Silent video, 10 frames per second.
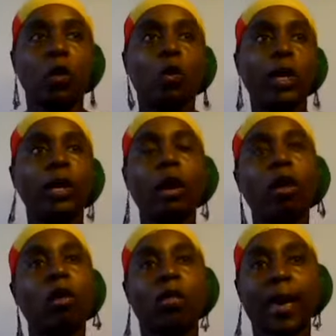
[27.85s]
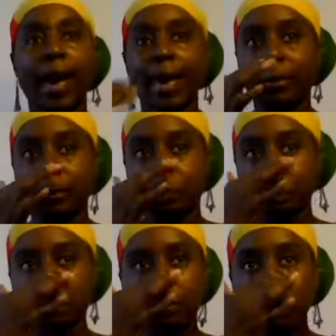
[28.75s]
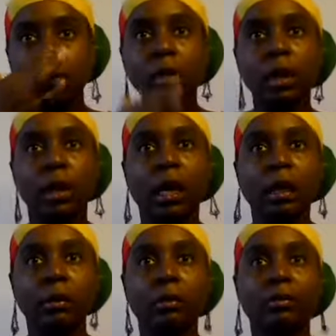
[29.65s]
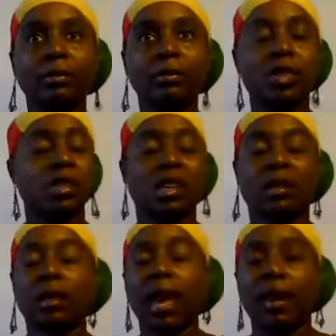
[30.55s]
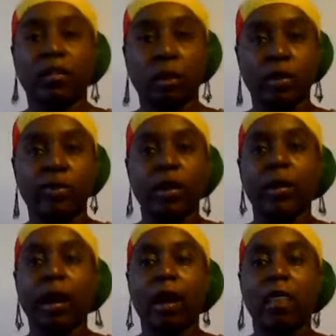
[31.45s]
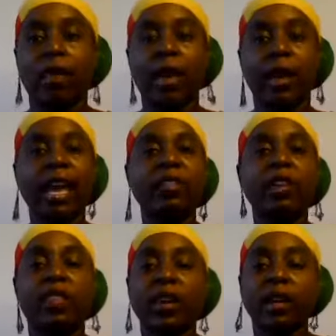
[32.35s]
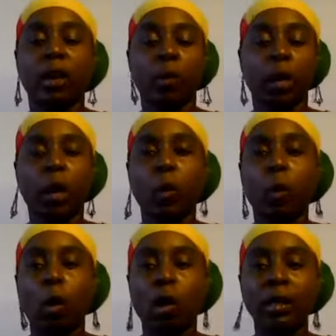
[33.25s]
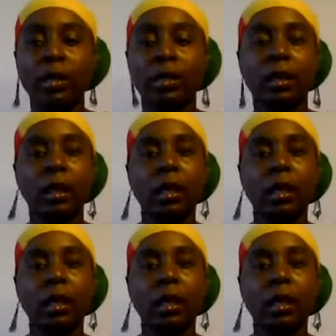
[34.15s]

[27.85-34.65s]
We know that um, just in life, we figured out that everything that we want,